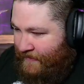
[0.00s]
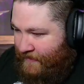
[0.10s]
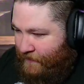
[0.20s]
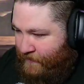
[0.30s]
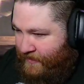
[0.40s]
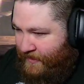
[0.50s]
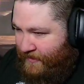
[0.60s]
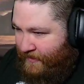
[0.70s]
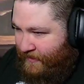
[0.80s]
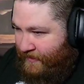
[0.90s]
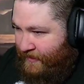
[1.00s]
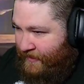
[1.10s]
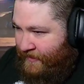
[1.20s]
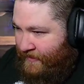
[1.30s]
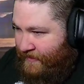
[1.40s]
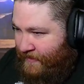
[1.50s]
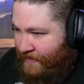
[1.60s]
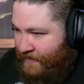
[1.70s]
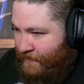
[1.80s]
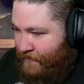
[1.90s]
So we'll need to
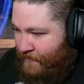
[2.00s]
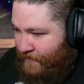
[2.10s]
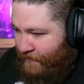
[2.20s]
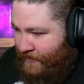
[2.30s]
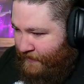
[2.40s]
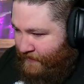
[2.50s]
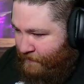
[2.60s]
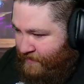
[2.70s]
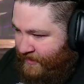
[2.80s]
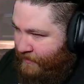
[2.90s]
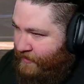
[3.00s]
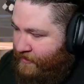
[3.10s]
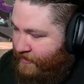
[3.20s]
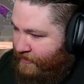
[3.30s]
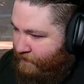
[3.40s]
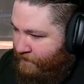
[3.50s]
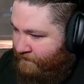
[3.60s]
just crank out some damage on him.